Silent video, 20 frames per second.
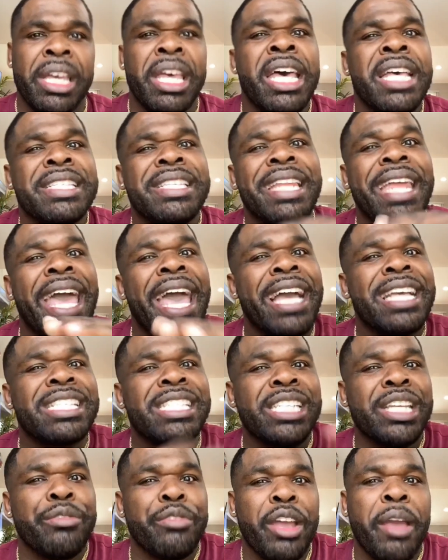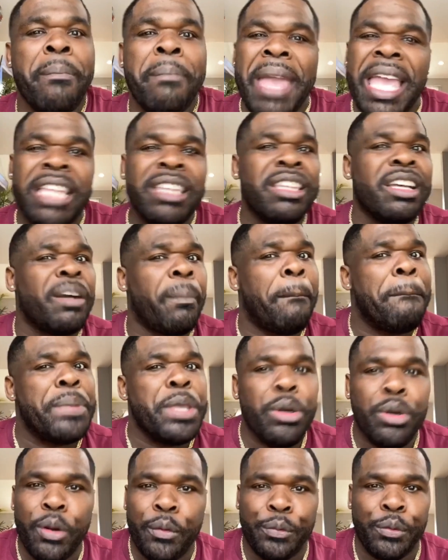See, the exterior may look
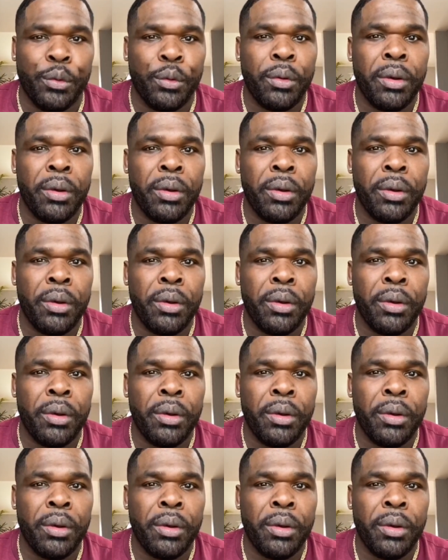beautiful,